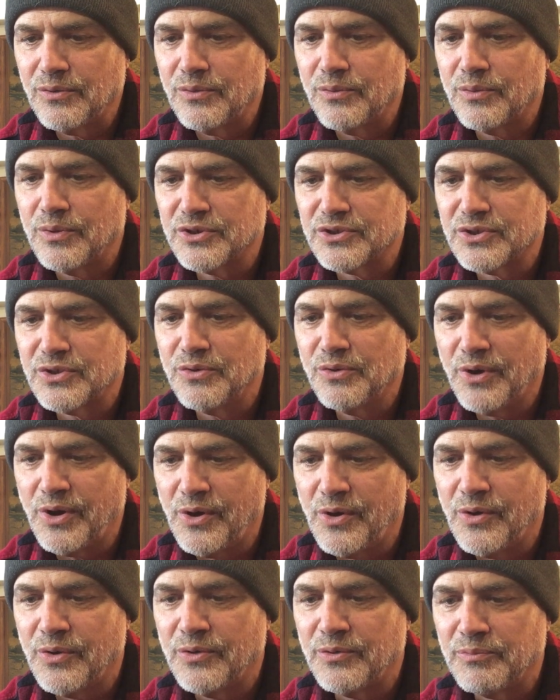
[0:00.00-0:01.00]
was
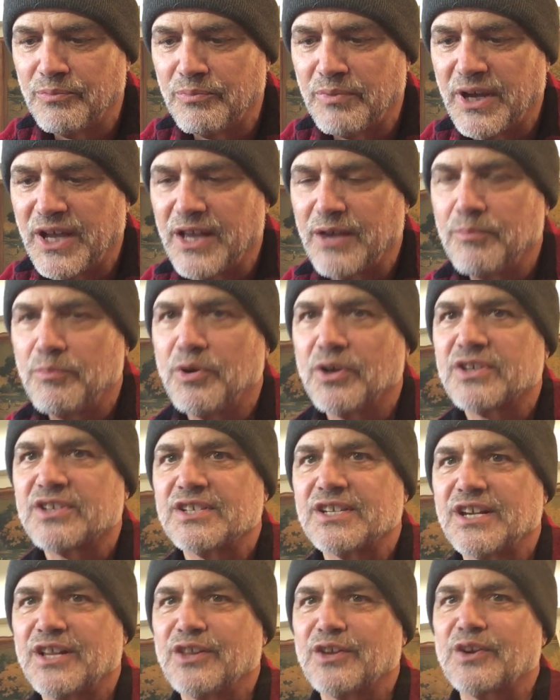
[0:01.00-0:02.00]
grown by a
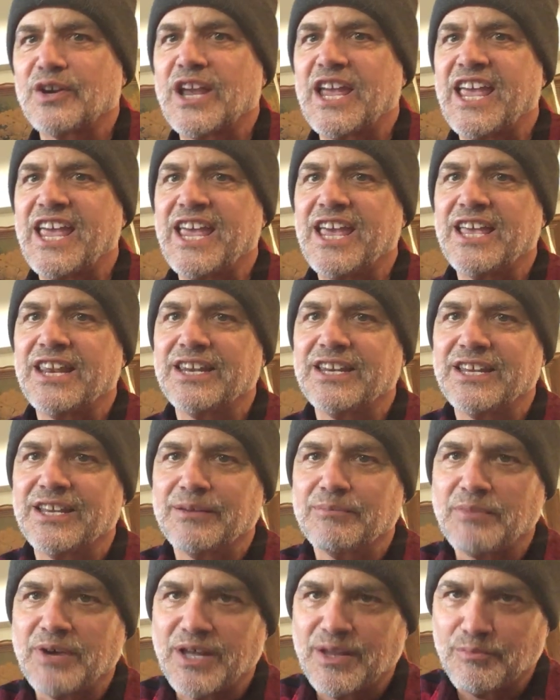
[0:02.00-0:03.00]
bookseller
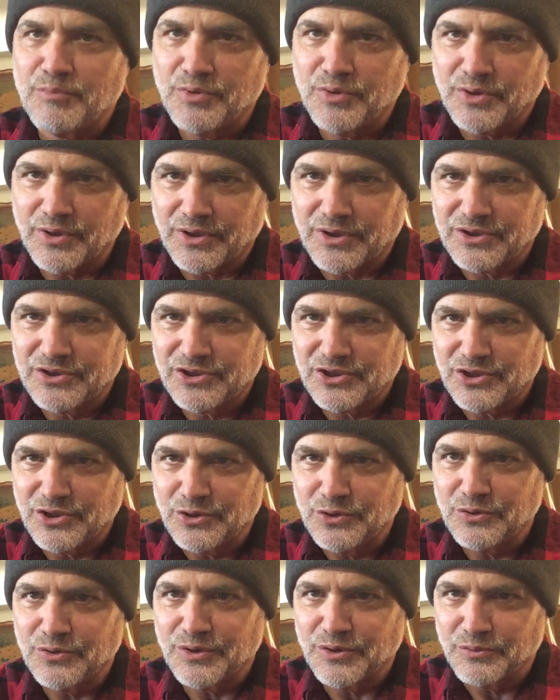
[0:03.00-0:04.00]
handing my book
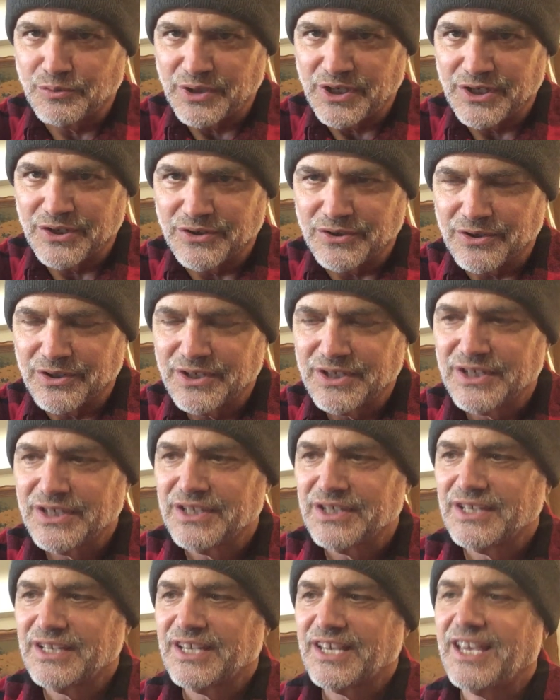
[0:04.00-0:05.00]
to a reader.
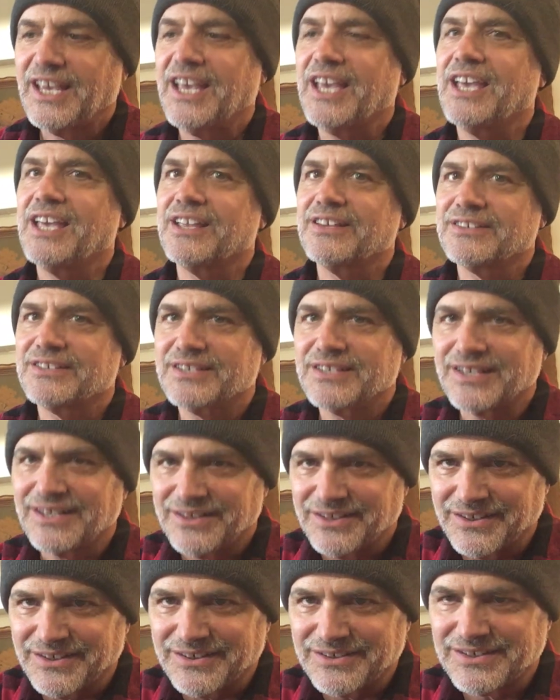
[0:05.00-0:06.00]
Hand
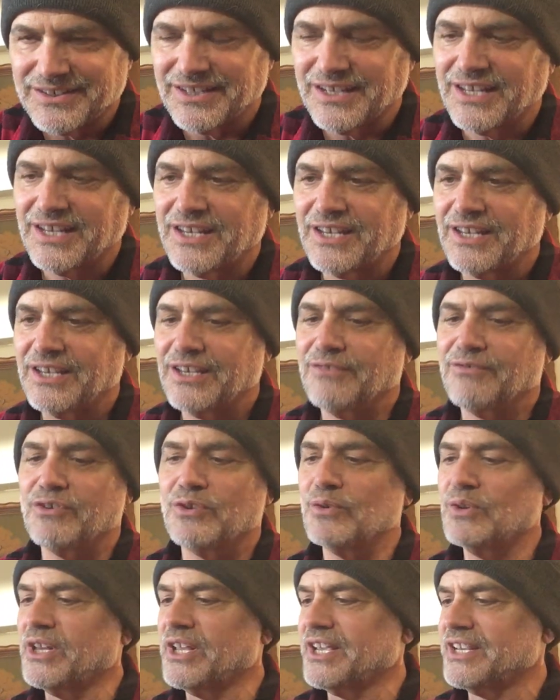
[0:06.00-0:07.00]
selling, saying, if
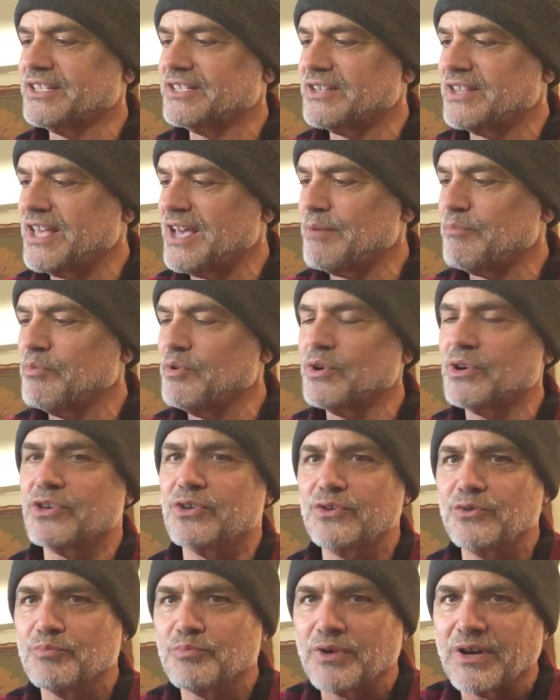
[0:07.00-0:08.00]
you liked that book,
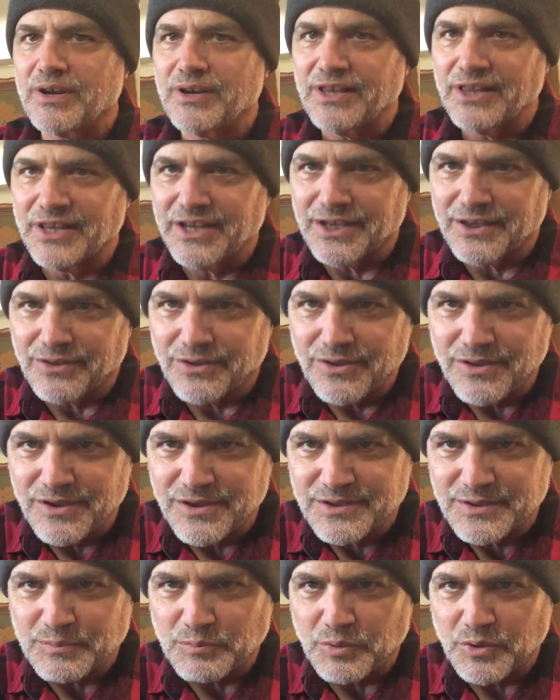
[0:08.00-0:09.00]
you probably like
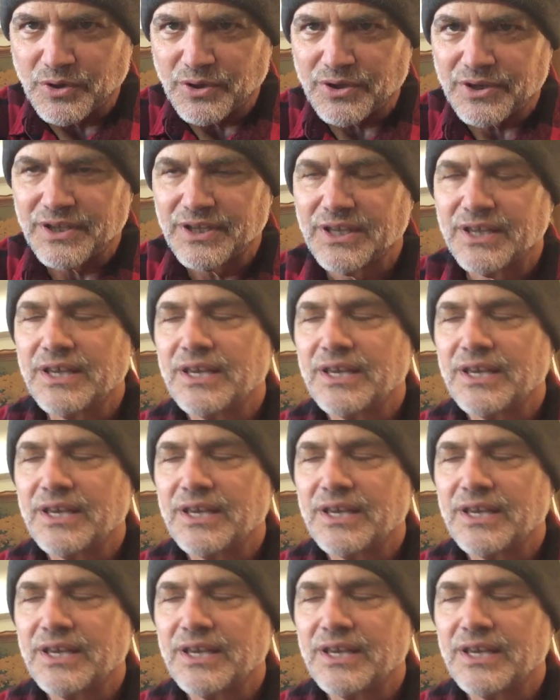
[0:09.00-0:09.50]
this book.